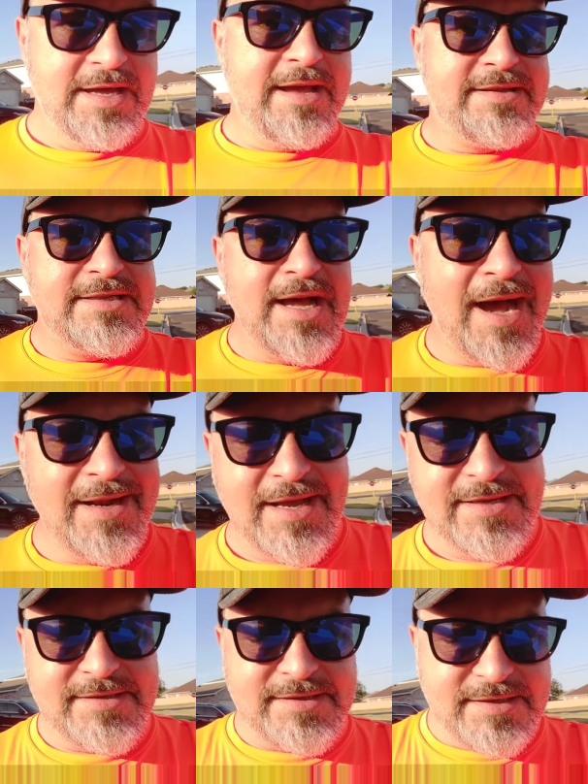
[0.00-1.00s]
It's not
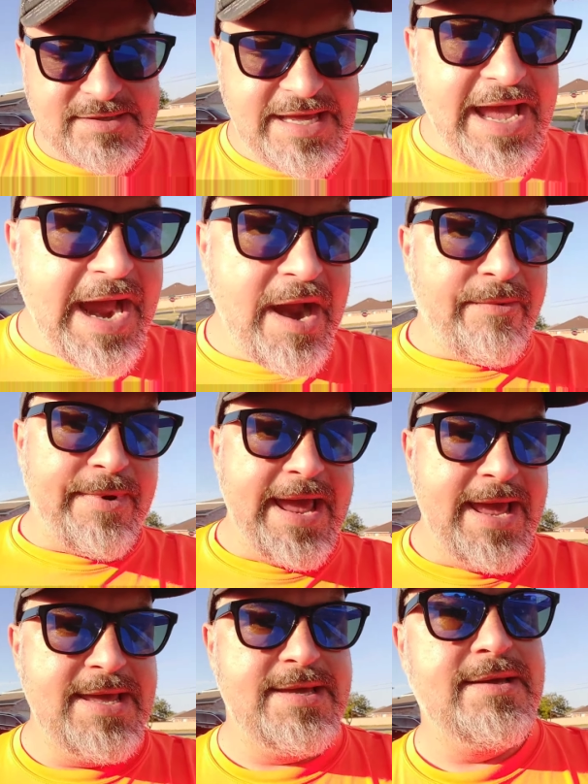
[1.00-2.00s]

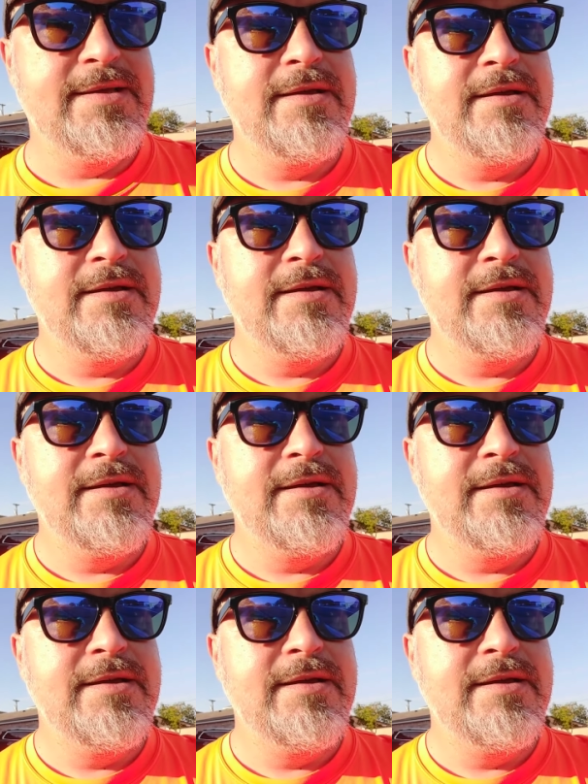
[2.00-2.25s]
scary.